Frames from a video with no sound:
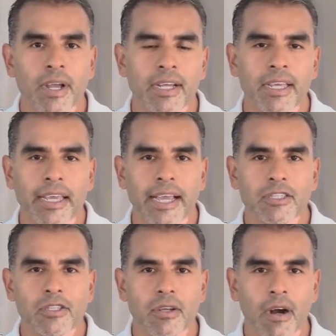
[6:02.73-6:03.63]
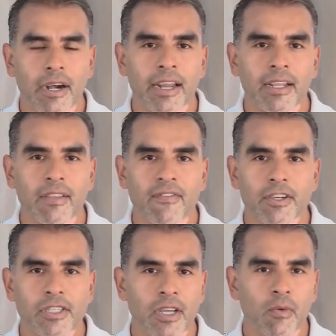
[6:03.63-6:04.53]
and quickly get started. And the
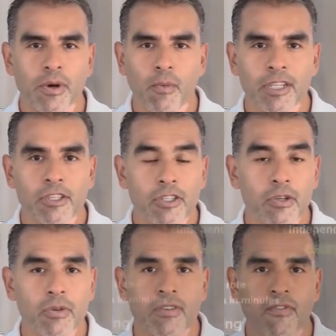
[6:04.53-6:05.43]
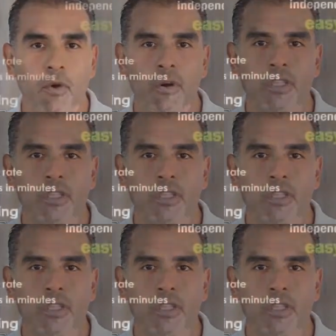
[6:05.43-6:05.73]
first thing we want to do is, of